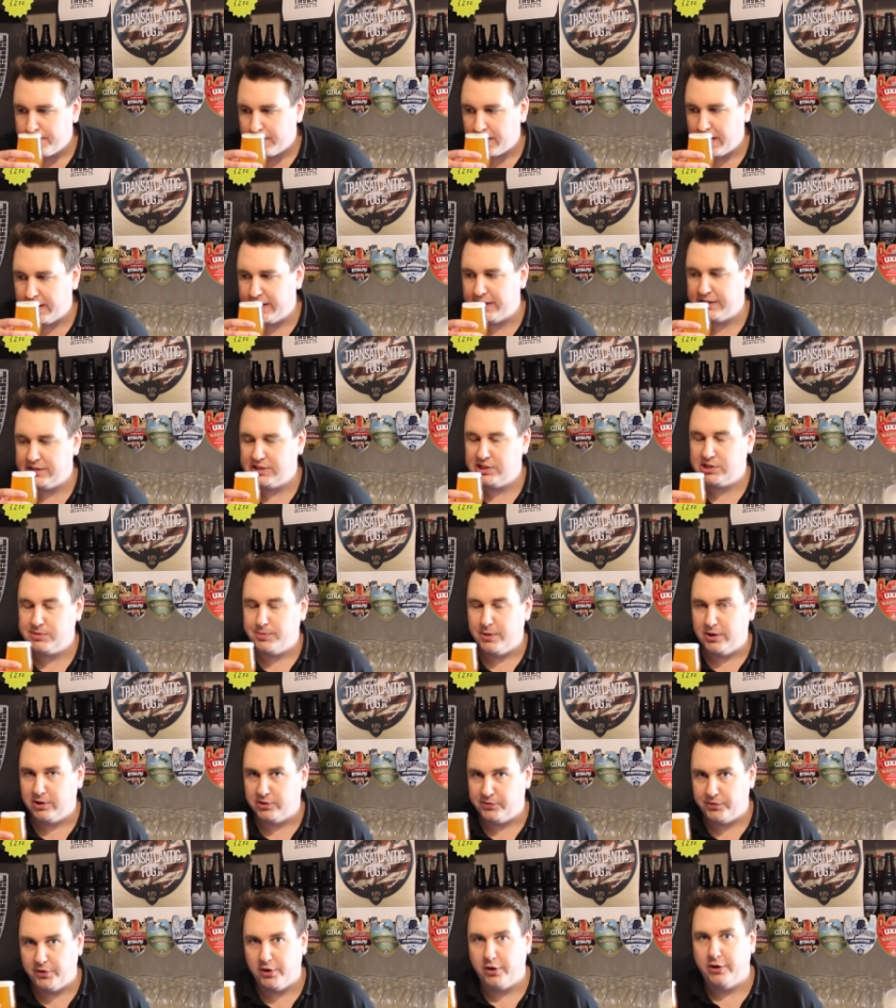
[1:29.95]
and it just
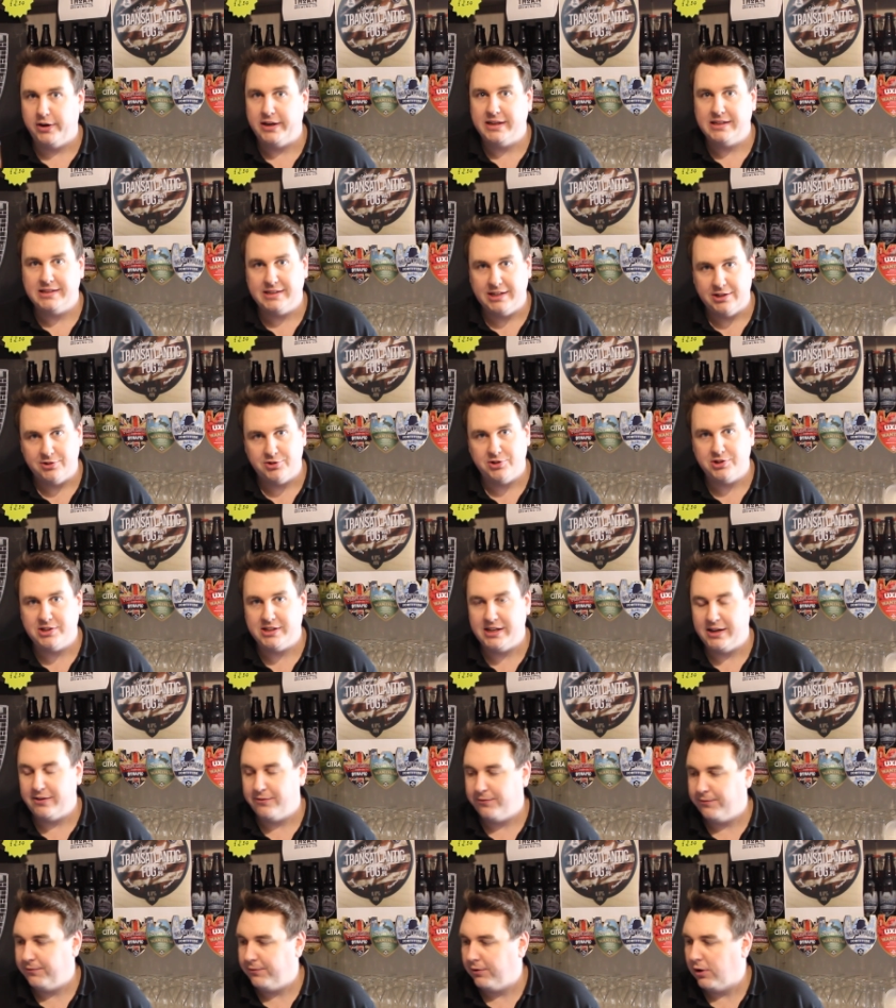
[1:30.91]
smells very
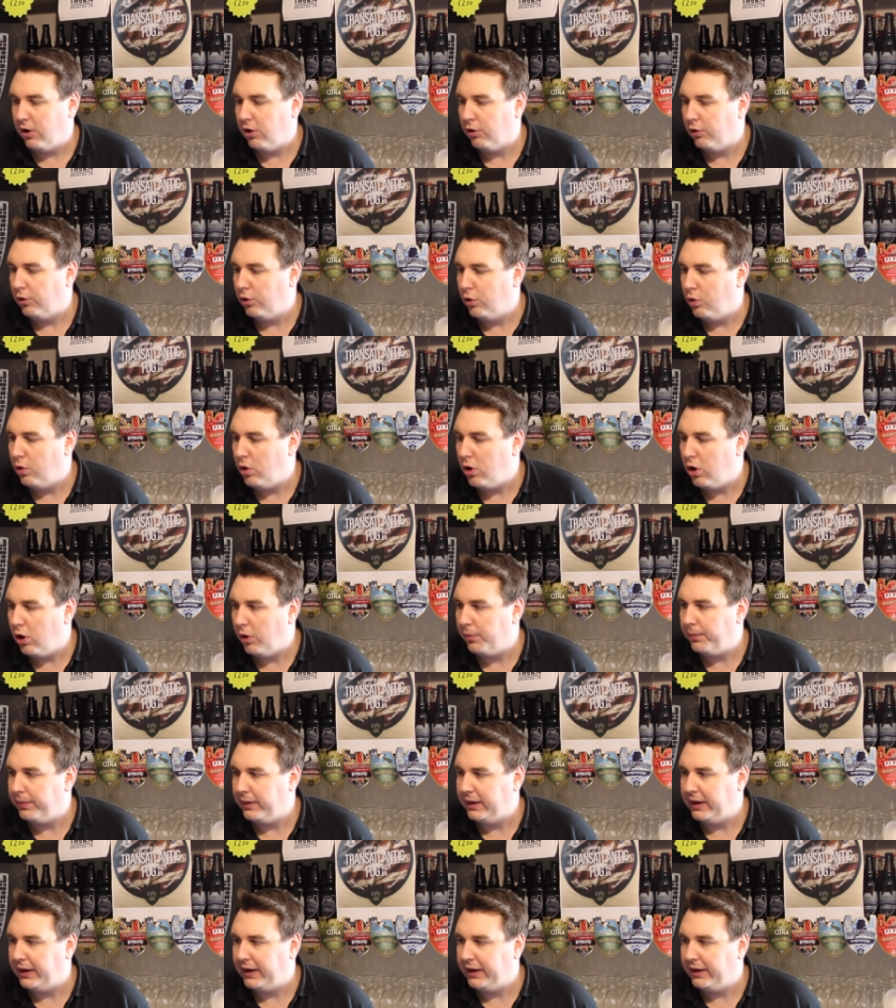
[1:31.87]
citrusy, floral,
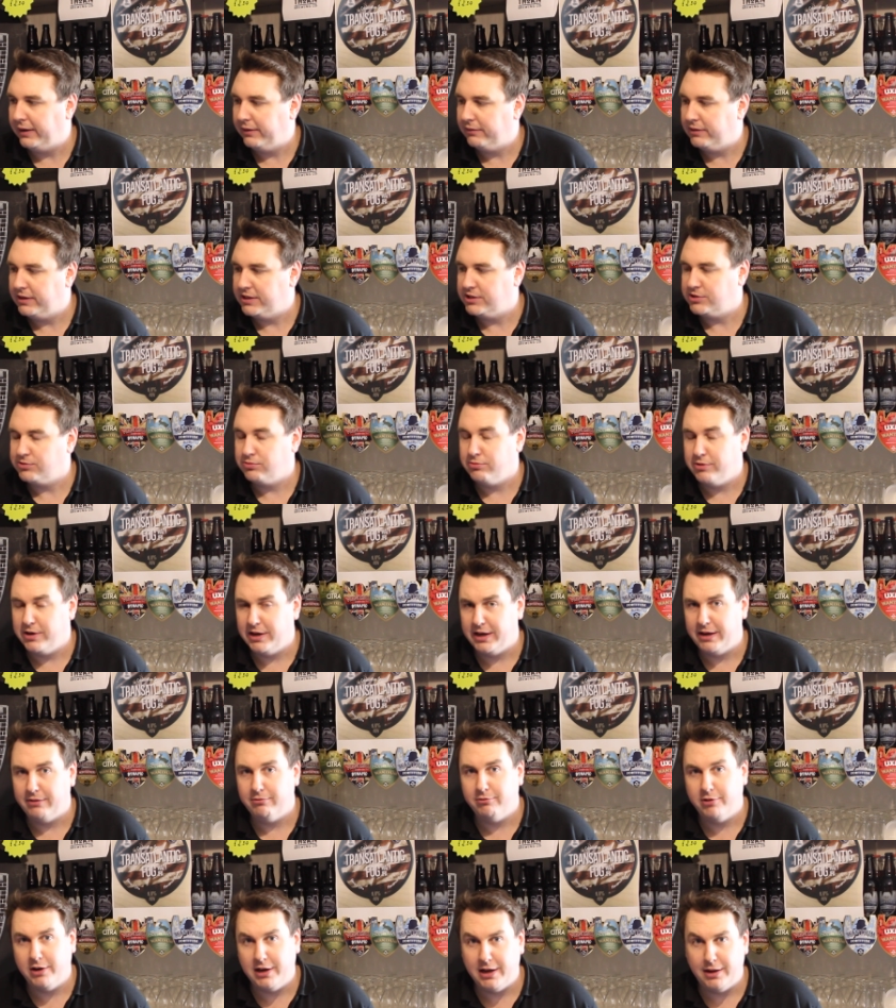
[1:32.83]
hoppy. It's
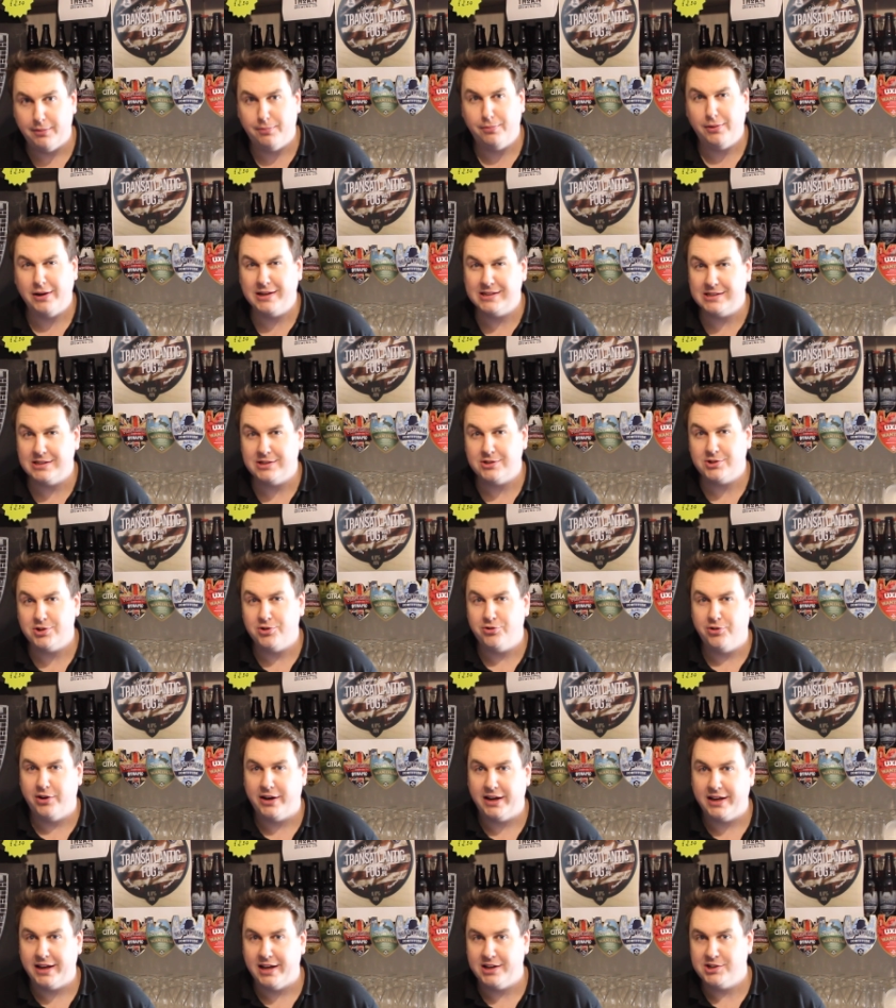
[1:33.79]
really pleasant to
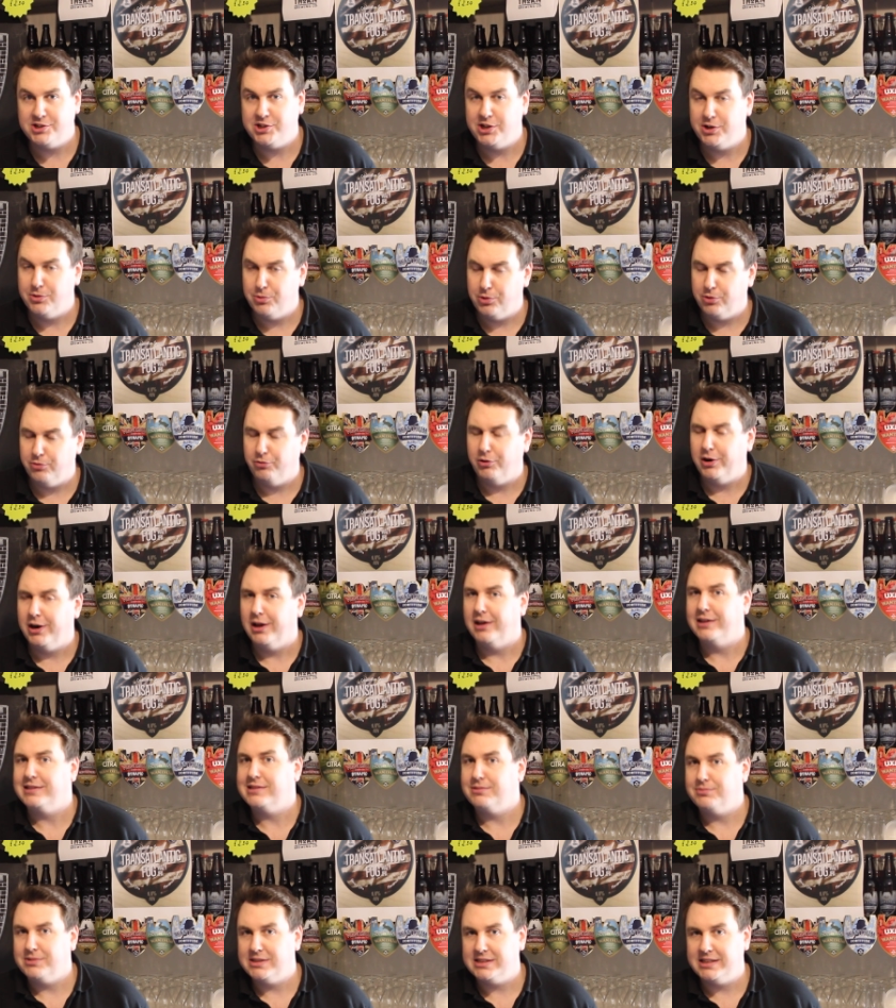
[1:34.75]
drink actually. You wouldn't
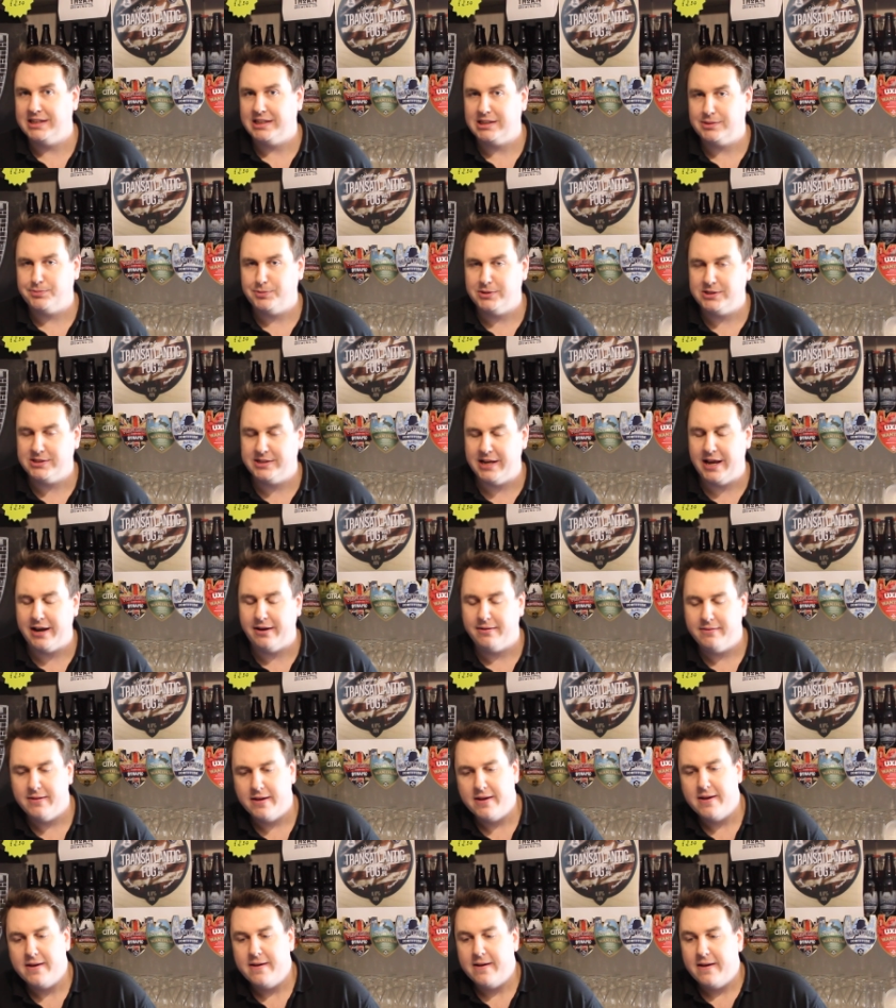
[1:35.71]
realise it was
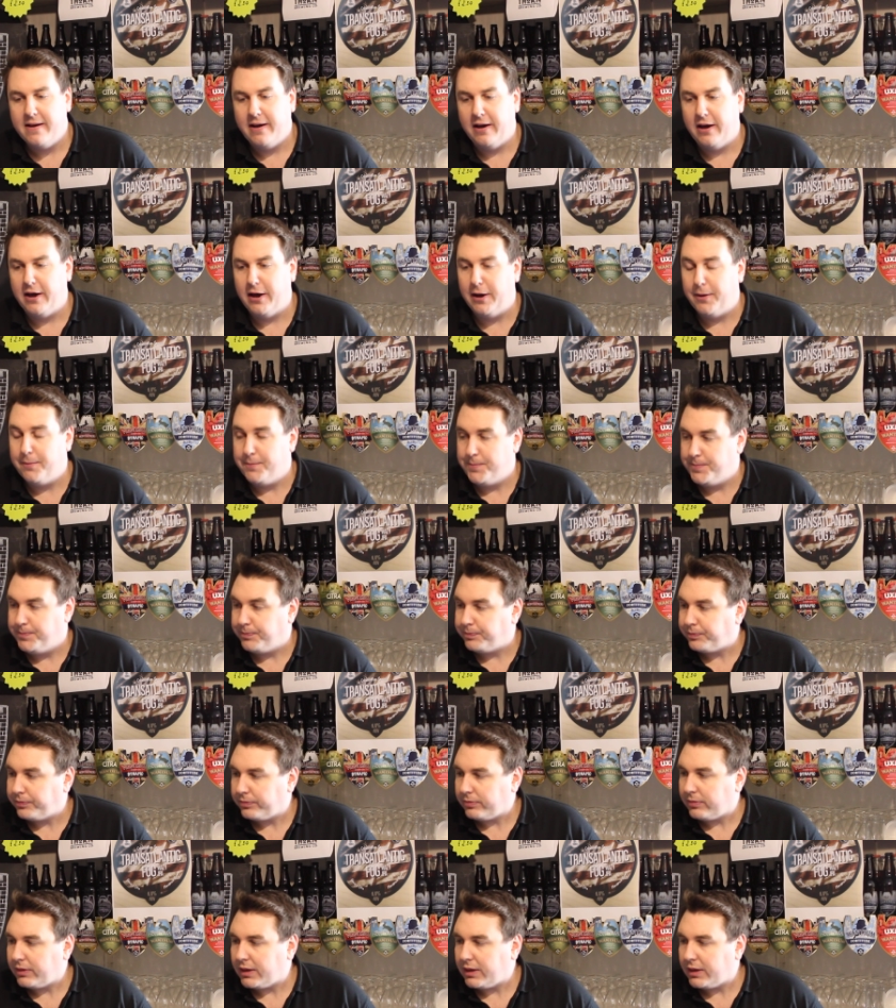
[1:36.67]
6%.